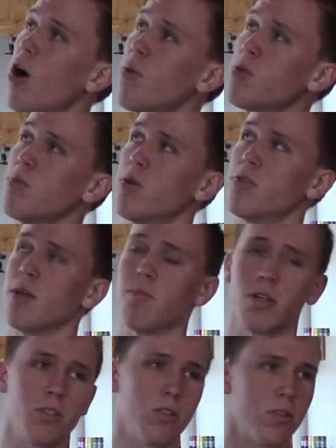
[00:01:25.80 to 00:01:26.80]
optimal
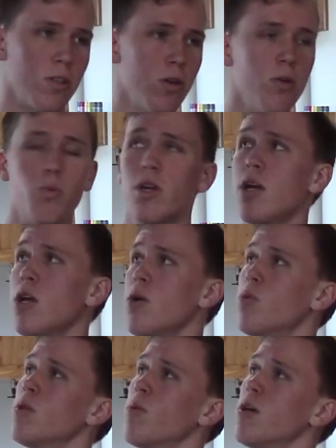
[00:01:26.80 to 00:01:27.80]
temperatures, though, we
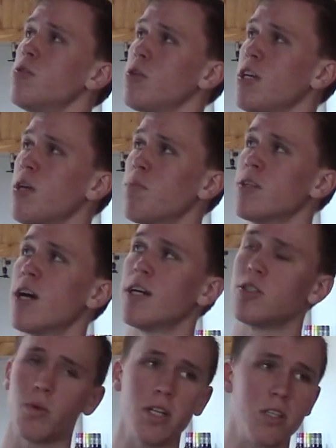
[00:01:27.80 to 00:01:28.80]
would want to keep it
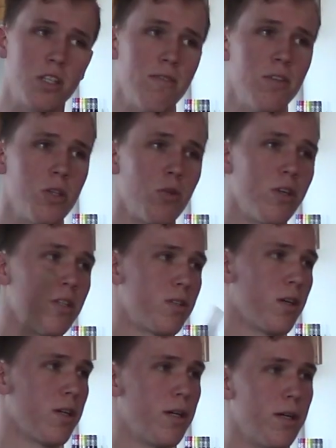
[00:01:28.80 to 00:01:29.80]
at 27
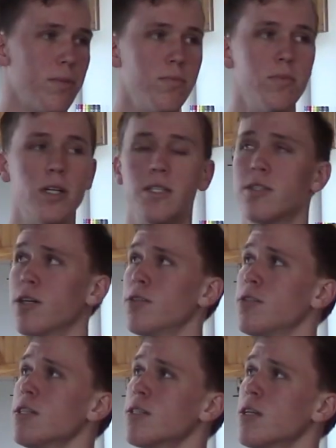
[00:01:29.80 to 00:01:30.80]
degrees
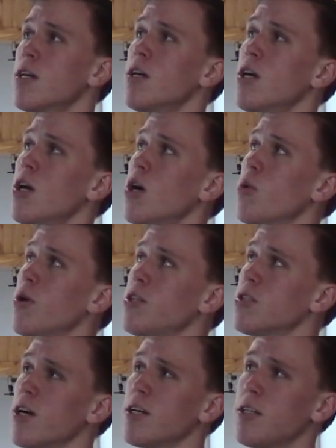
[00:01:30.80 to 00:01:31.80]
Celsius,
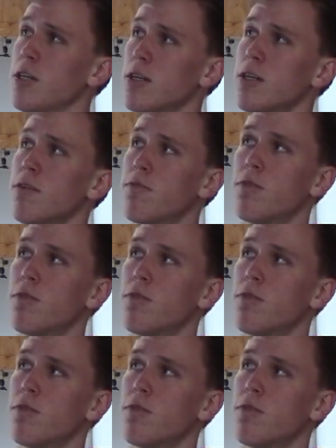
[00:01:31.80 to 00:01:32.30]
which is ideal